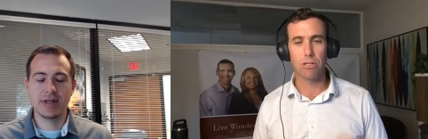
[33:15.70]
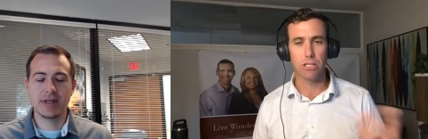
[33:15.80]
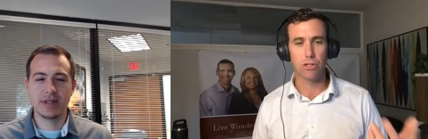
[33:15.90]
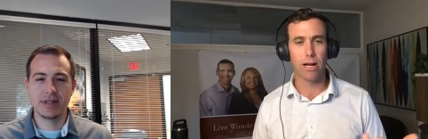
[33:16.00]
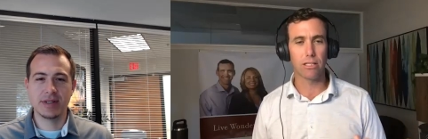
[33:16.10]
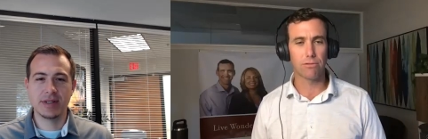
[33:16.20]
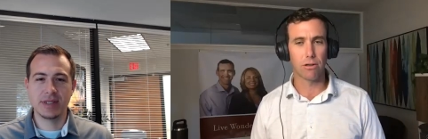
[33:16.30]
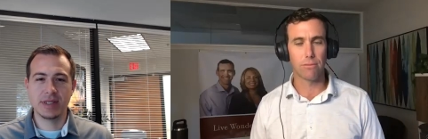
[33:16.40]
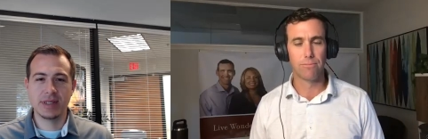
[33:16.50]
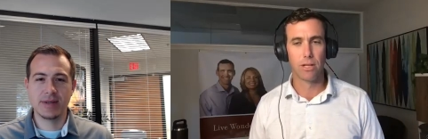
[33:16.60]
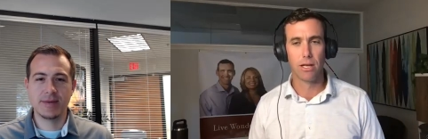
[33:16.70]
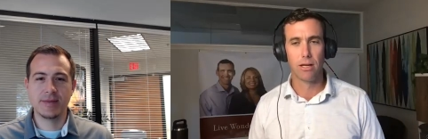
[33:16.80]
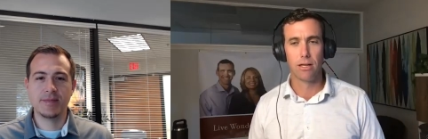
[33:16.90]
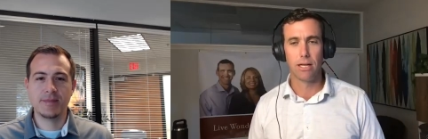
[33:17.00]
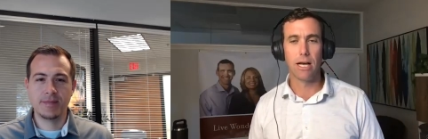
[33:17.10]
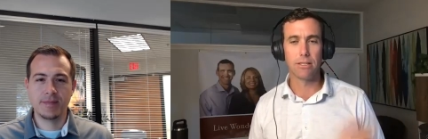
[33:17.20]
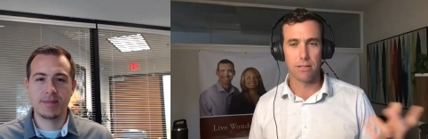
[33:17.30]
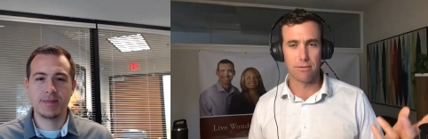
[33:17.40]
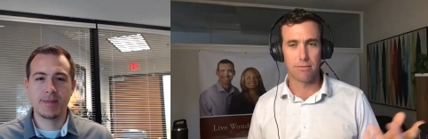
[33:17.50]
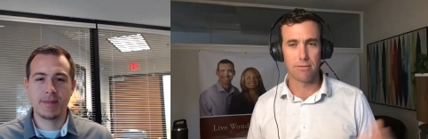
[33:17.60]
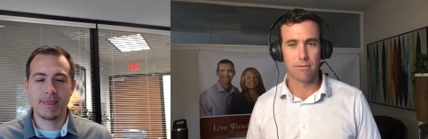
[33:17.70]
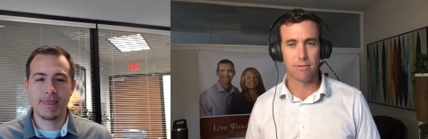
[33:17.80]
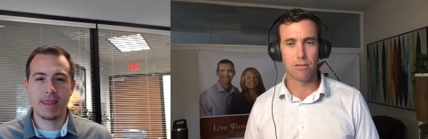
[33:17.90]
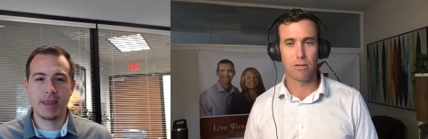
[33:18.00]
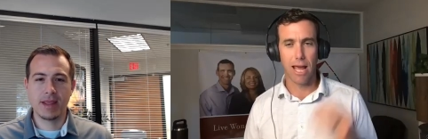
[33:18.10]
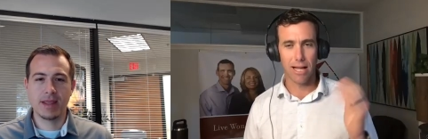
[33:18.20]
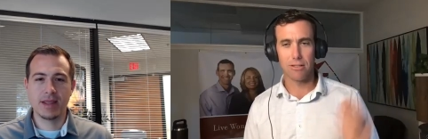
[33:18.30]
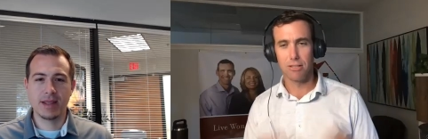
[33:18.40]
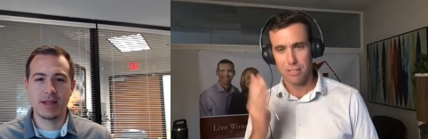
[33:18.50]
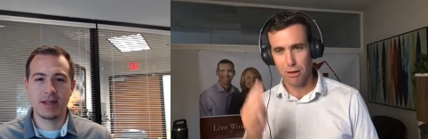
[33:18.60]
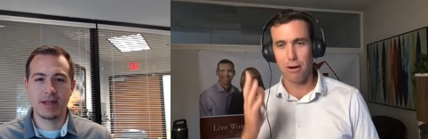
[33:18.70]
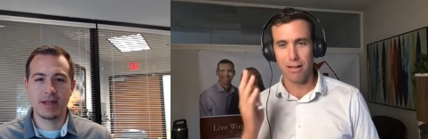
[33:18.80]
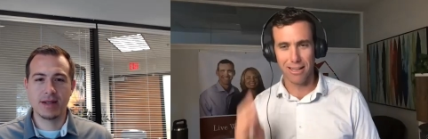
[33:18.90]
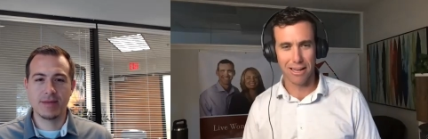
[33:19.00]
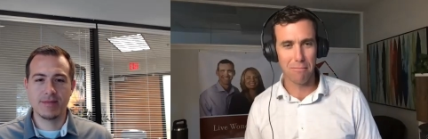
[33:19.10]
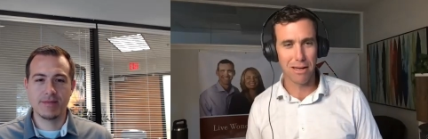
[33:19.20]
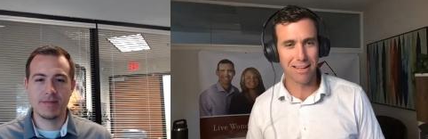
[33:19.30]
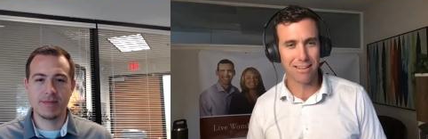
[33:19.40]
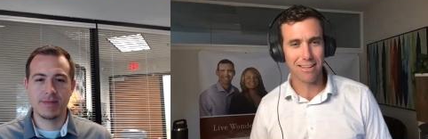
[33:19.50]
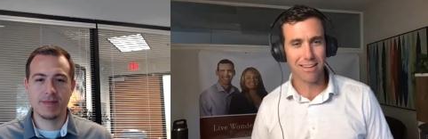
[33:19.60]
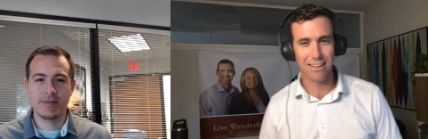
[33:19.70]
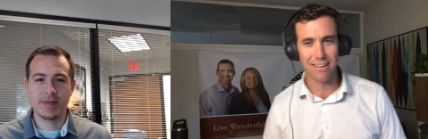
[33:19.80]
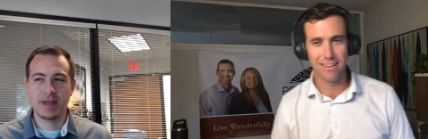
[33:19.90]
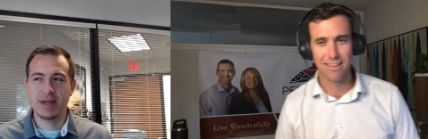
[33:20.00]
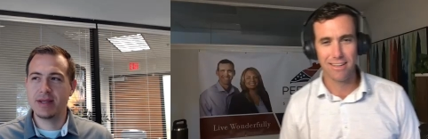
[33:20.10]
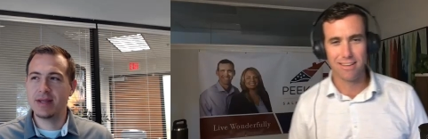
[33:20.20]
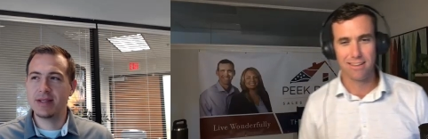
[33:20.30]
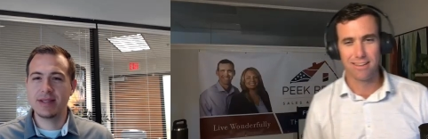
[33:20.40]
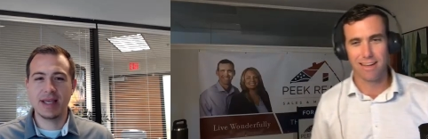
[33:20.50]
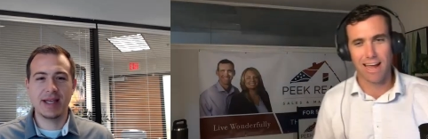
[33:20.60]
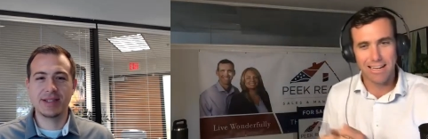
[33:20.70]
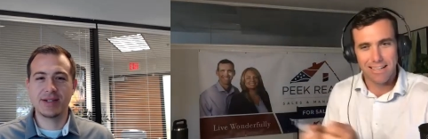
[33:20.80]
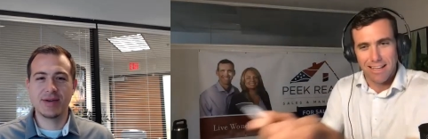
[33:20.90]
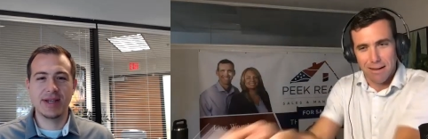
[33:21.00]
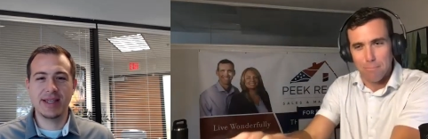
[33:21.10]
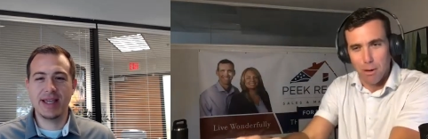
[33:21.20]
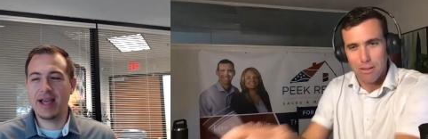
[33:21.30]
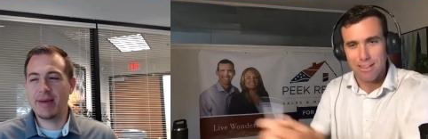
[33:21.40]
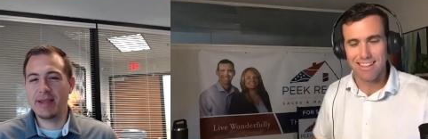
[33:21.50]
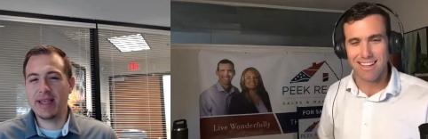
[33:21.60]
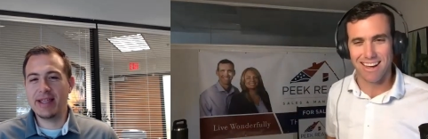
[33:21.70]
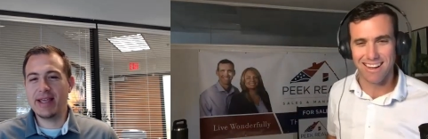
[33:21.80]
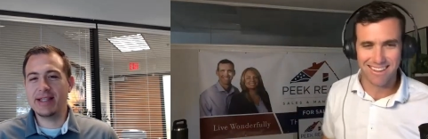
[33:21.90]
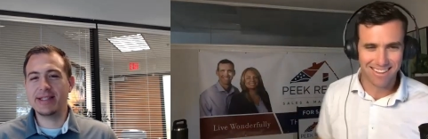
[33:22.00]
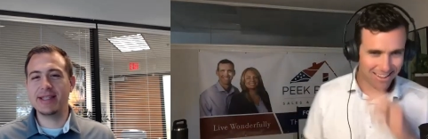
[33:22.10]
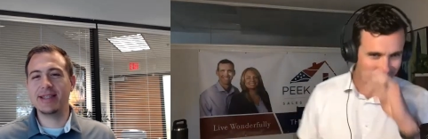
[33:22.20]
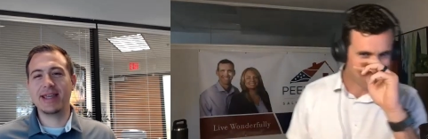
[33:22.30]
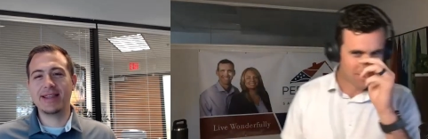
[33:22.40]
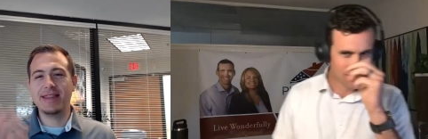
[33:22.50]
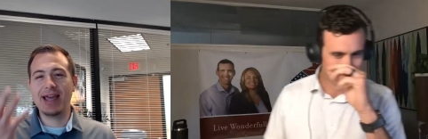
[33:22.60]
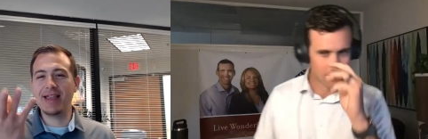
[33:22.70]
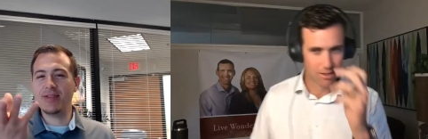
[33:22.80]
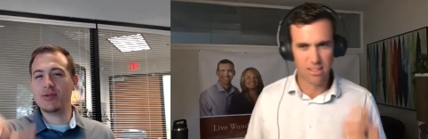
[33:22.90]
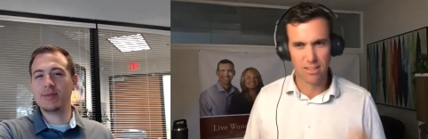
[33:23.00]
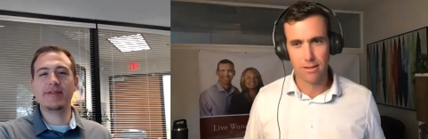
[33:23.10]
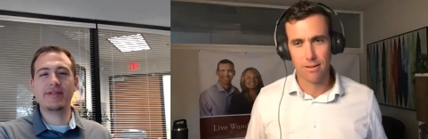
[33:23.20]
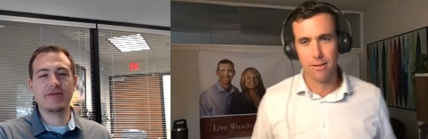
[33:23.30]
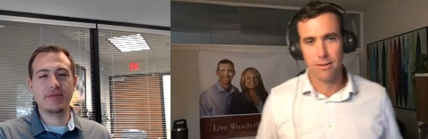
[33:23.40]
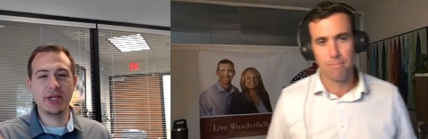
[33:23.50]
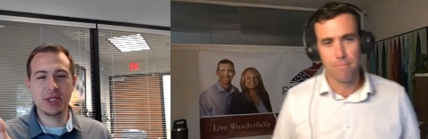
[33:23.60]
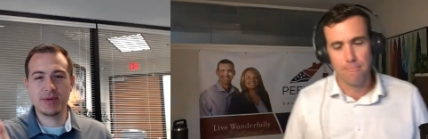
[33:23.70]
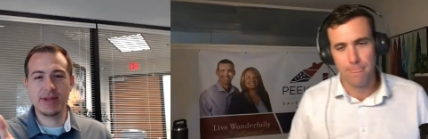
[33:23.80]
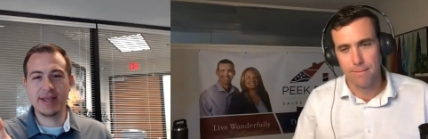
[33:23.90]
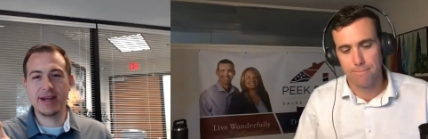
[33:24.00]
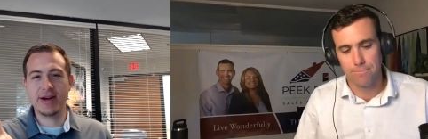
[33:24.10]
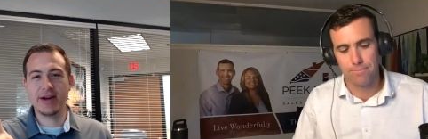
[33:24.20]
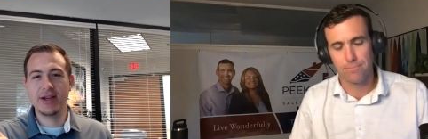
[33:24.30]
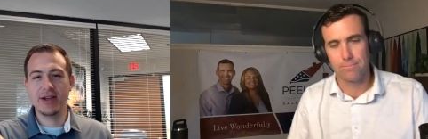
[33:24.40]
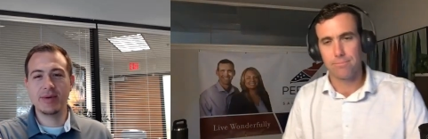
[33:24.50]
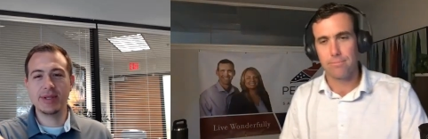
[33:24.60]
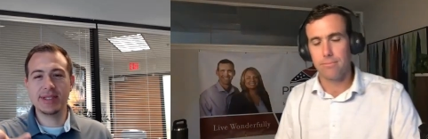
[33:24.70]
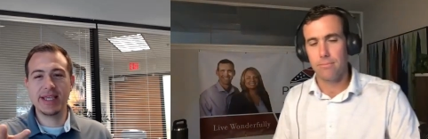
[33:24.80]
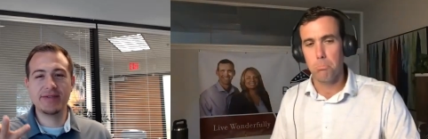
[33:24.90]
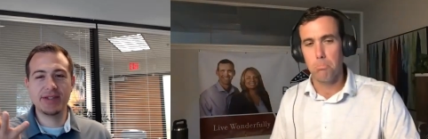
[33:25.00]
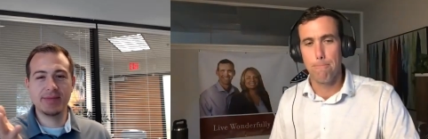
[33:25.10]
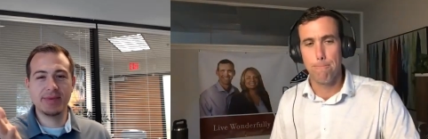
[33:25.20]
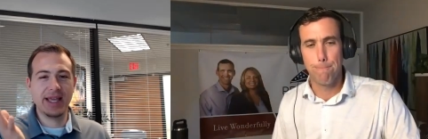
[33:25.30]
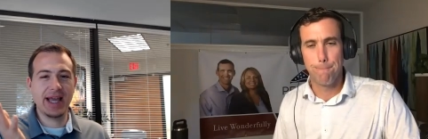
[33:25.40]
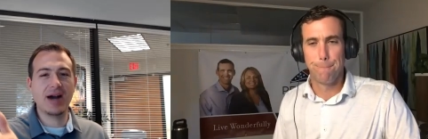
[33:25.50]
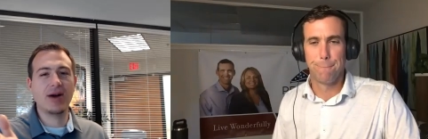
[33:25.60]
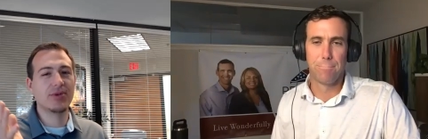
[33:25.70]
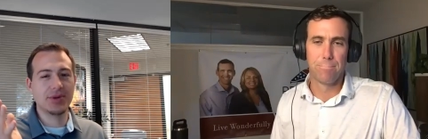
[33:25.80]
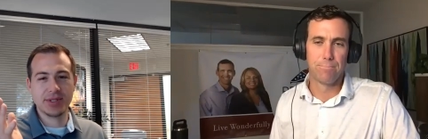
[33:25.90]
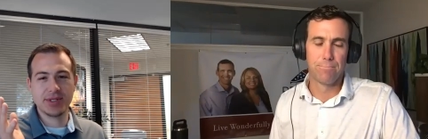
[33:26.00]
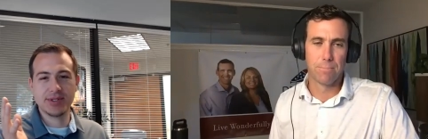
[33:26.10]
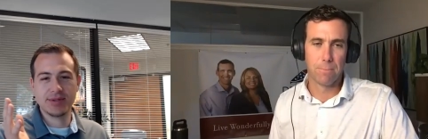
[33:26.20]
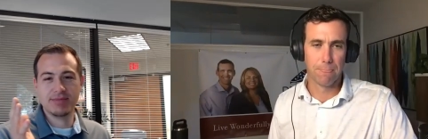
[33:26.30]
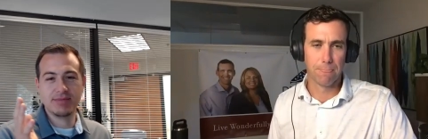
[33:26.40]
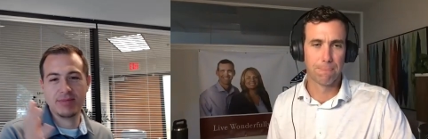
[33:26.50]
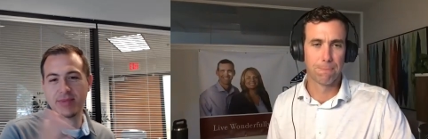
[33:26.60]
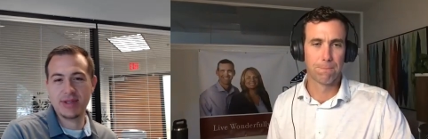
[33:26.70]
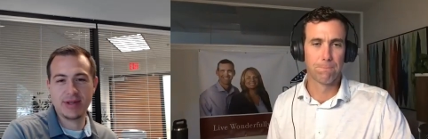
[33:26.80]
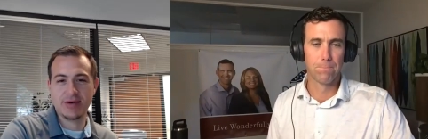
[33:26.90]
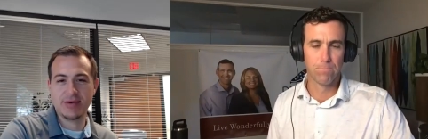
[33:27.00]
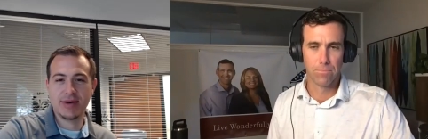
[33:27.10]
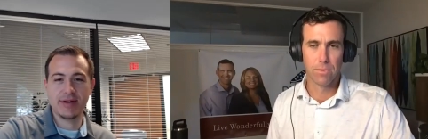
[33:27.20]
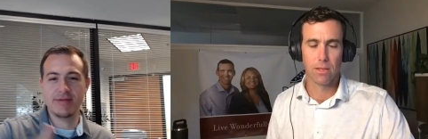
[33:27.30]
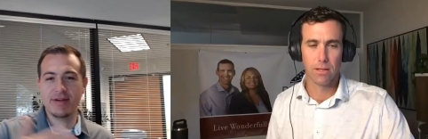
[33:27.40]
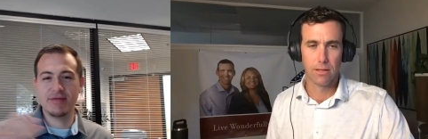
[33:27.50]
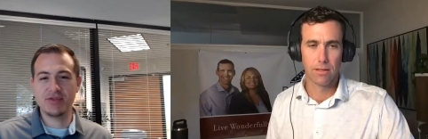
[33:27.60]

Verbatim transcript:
Speaker 1: does it transfer? It doesn't. You cancel and start it like immediately. That's great. Like yeah, both. I mean,
Speaker 2: and, and, see, like that little bit of information right there would save somebody hours, you know, of of